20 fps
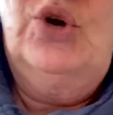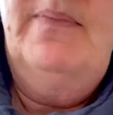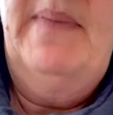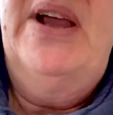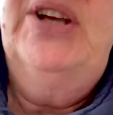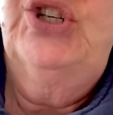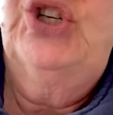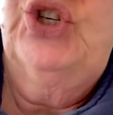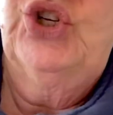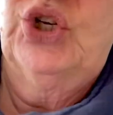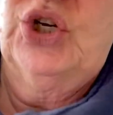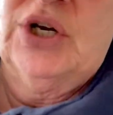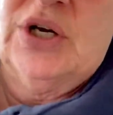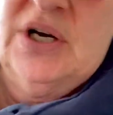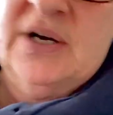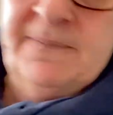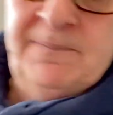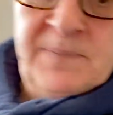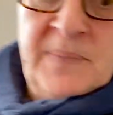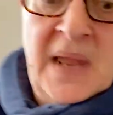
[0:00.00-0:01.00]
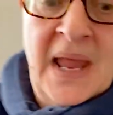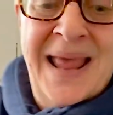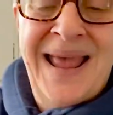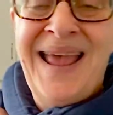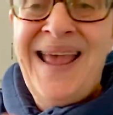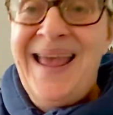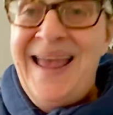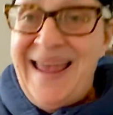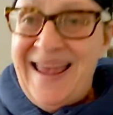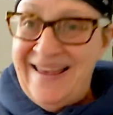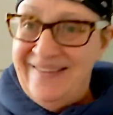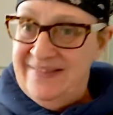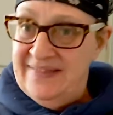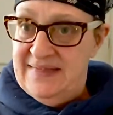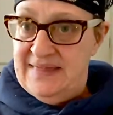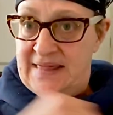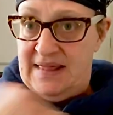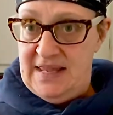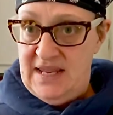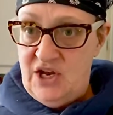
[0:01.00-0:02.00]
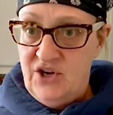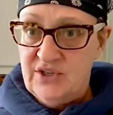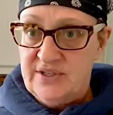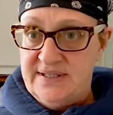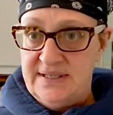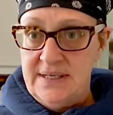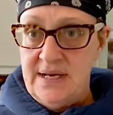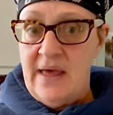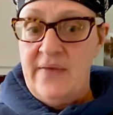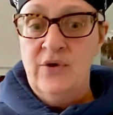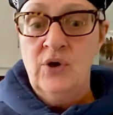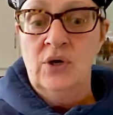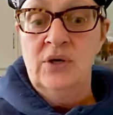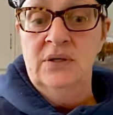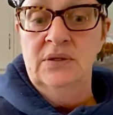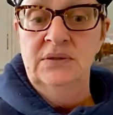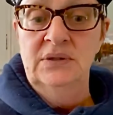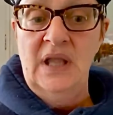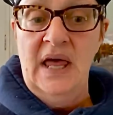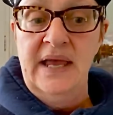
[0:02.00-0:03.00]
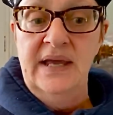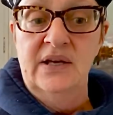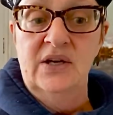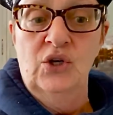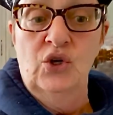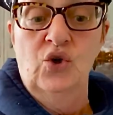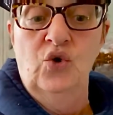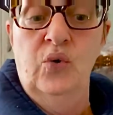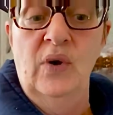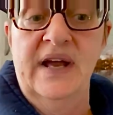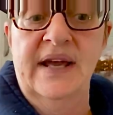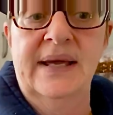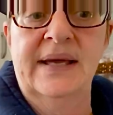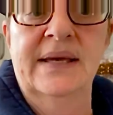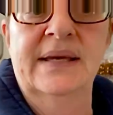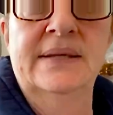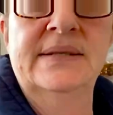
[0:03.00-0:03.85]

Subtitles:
my sugar. And here's another like quick